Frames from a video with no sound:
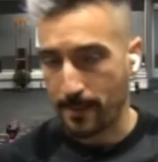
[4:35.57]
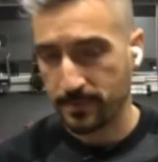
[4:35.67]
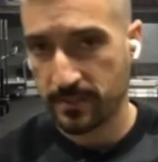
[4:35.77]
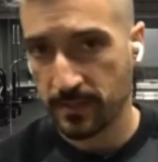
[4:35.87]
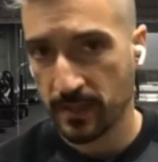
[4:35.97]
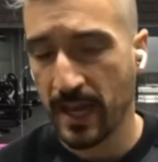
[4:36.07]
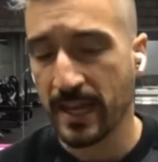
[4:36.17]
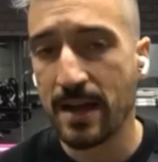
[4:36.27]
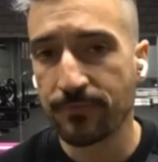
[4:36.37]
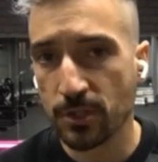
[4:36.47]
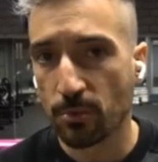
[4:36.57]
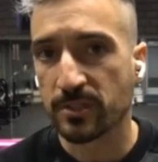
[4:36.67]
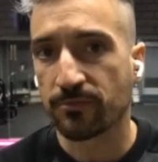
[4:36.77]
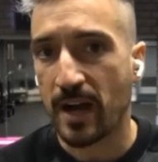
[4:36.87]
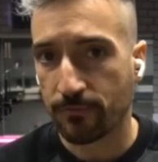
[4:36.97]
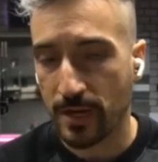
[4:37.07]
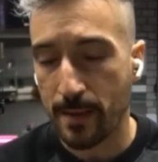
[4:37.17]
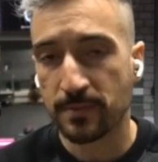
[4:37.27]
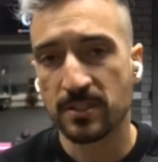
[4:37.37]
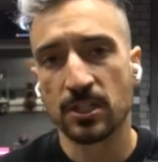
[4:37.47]
reps. And after those
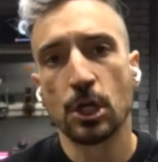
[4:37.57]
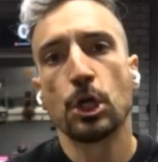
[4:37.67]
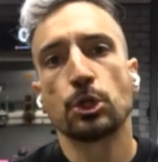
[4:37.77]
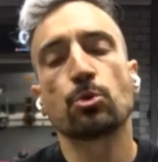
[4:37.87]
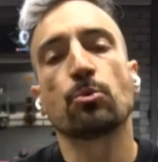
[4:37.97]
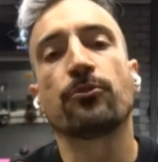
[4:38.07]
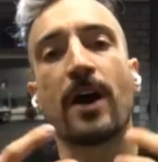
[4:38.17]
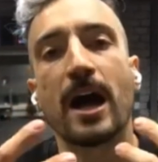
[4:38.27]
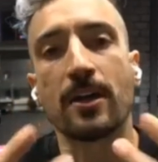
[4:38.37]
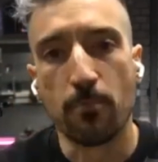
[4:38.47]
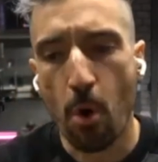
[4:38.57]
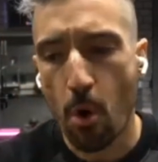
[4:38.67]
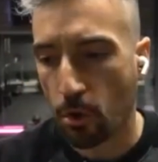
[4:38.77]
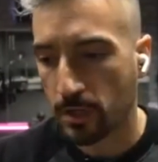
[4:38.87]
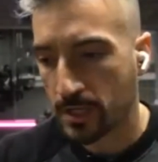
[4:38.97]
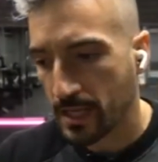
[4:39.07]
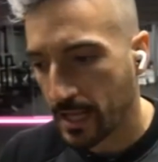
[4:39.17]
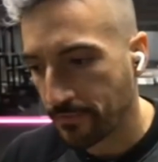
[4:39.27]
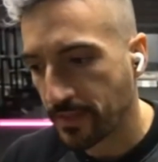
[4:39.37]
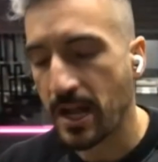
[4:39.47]
5 reps, you do 5 more,
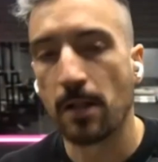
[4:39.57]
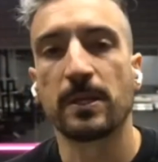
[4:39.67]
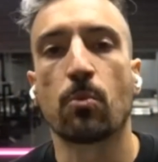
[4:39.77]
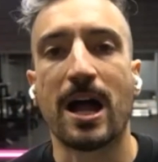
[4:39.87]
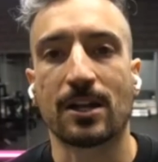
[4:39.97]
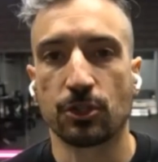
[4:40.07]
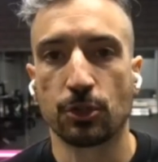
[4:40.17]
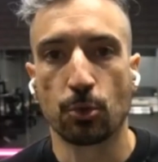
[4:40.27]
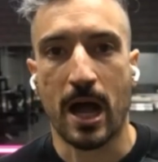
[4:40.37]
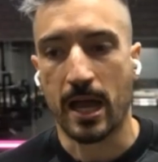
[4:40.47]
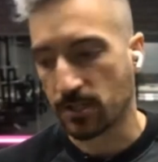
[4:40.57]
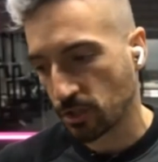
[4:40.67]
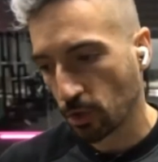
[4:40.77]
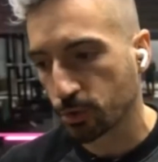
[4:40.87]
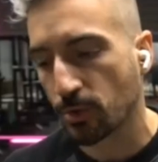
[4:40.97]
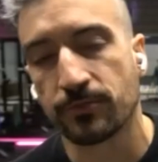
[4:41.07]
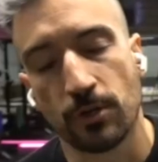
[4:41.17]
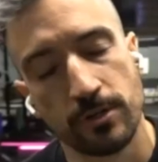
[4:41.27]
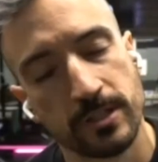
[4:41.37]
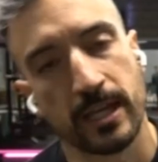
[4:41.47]
and then I'll be watching you guys, those who
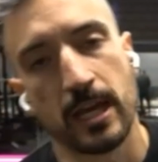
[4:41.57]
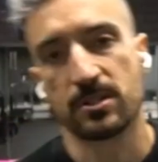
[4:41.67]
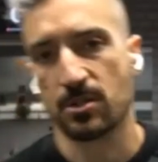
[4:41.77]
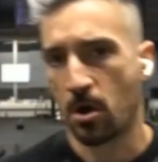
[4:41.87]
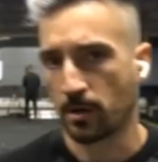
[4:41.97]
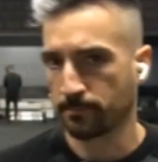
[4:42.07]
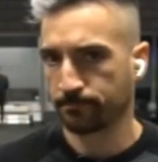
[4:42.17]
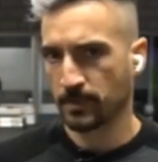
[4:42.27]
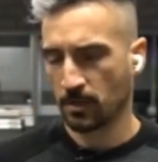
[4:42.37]
have turned the cameras on,